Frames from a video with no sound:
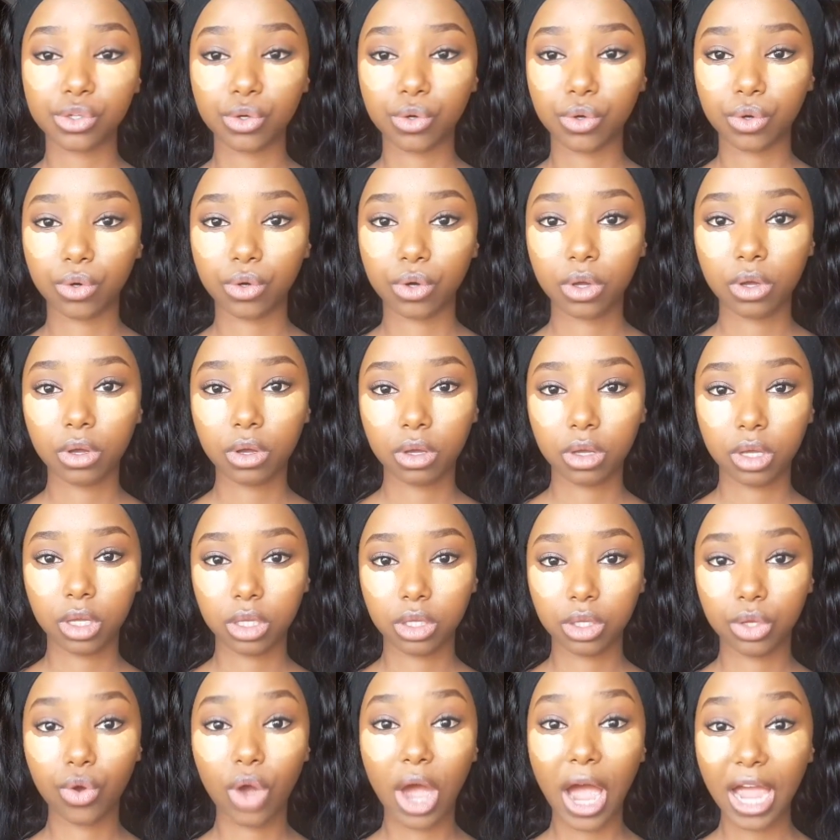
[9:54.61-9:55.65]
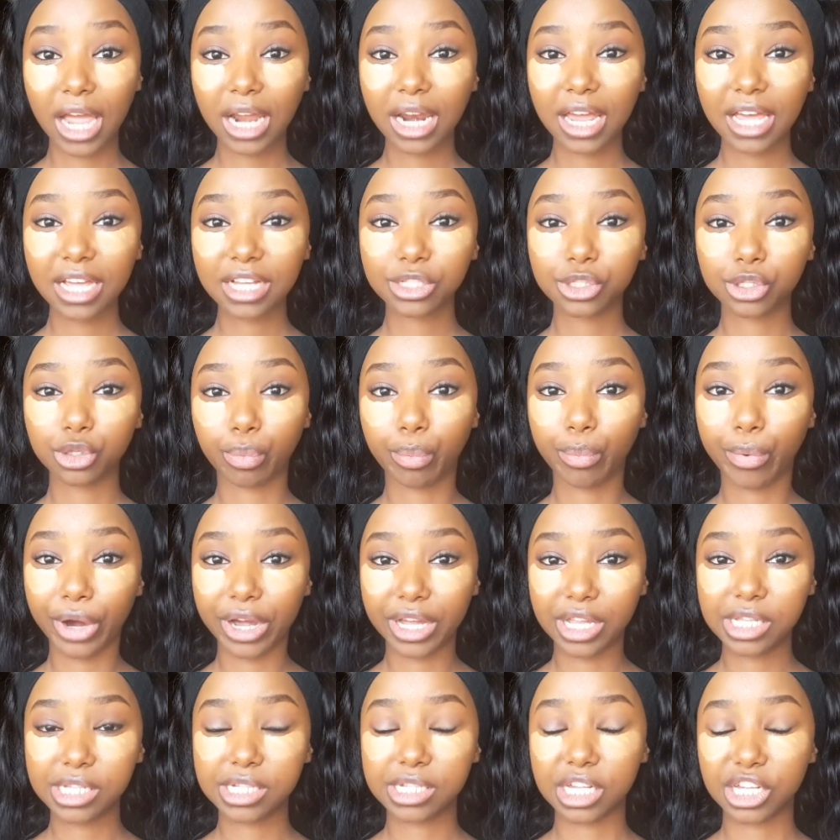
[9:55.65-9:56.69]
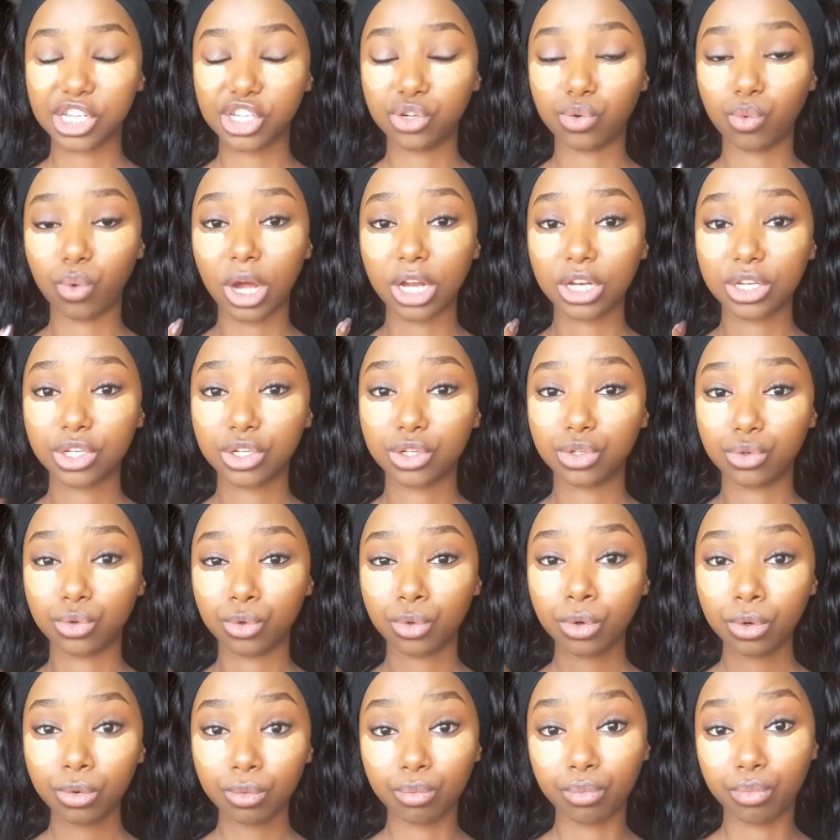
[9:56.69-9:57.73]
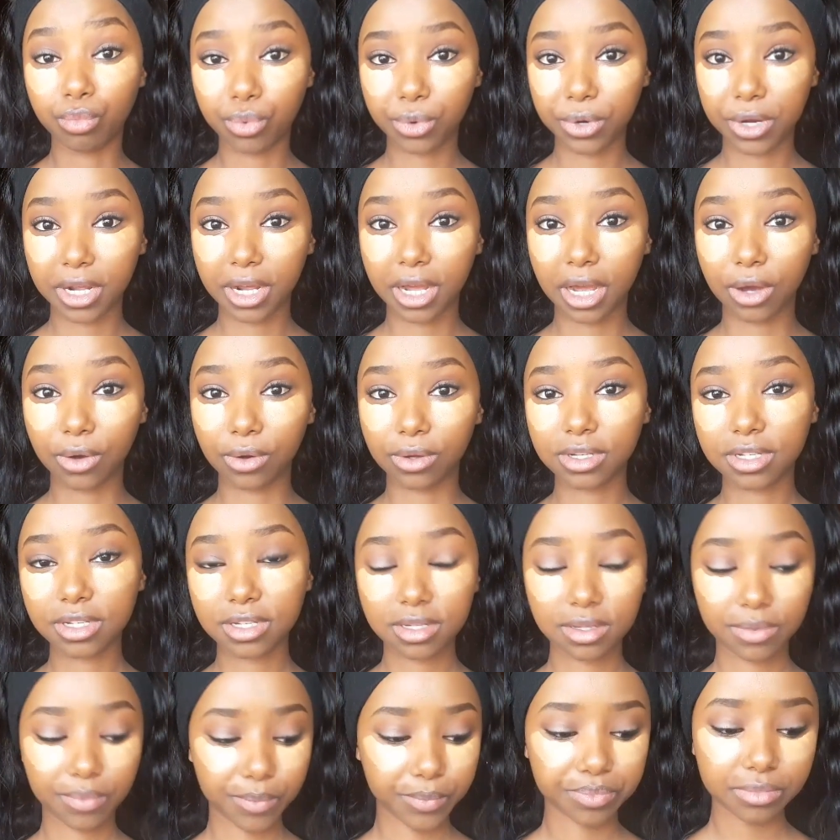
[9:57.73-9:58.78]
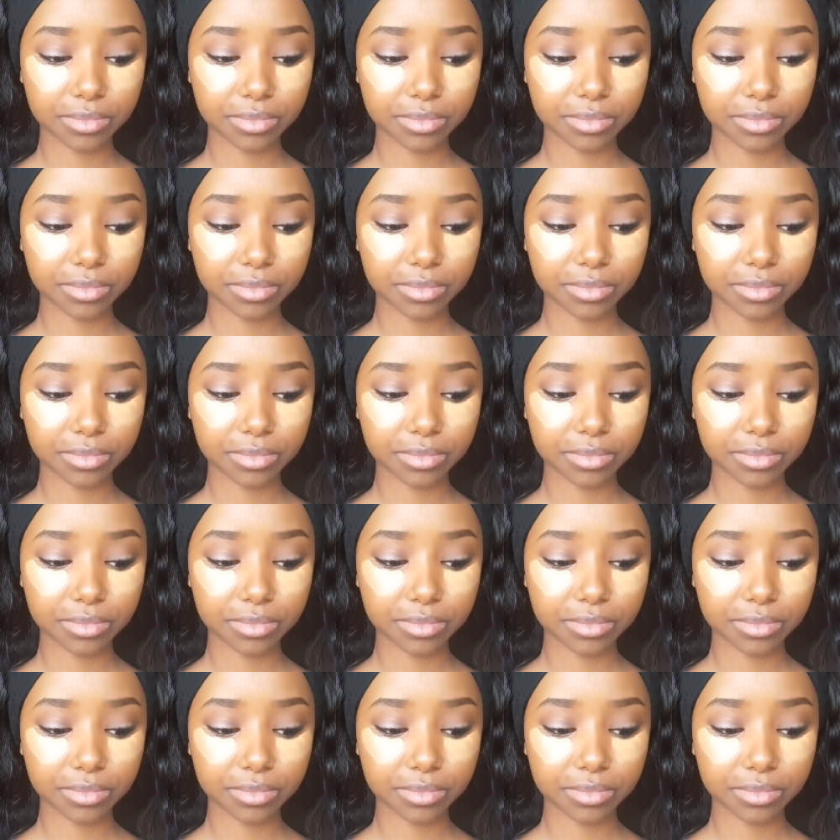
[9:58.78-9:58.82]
So you highlight the points that you want to bring out.